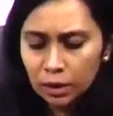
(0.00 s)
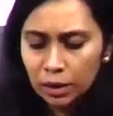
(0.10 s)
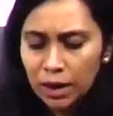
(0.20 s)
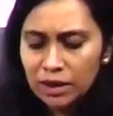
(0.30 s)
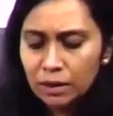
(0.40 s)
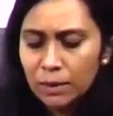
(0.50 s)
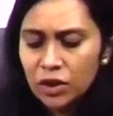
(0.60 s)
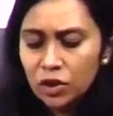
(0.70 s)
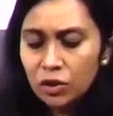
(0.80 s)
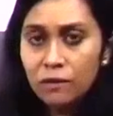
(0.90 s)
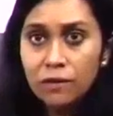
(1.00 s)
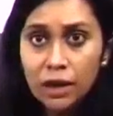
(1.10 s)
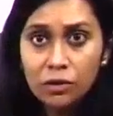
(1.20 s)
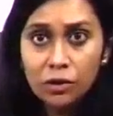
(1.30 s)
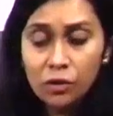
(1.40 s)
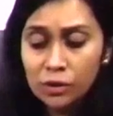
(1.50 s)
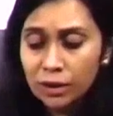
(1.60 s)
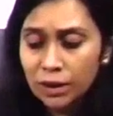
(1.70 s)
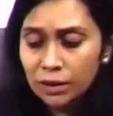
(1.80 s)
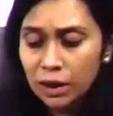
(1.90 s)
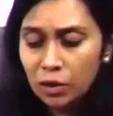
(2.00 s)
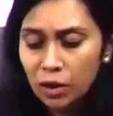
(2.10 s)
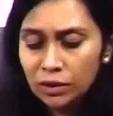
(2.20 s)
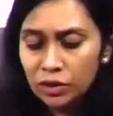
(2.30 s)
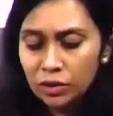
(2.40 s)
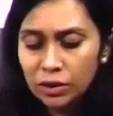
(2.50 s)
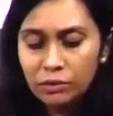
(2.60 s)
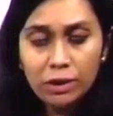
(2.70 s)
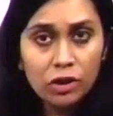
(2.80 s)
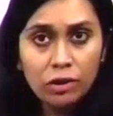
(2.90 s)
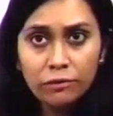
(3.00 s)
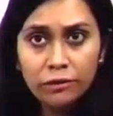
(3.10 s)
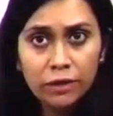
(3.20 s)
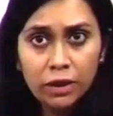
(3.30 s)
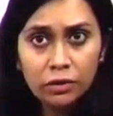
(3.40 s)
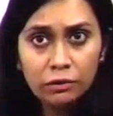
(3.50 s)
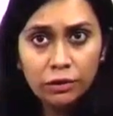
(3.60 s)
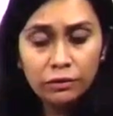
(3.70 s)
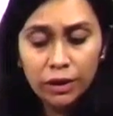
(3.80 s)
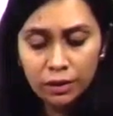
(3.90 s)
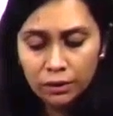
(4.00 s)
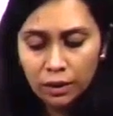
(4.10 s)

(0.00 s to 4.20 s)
It's a mixture of nitric oxide and oxygen in ratio of 50:50.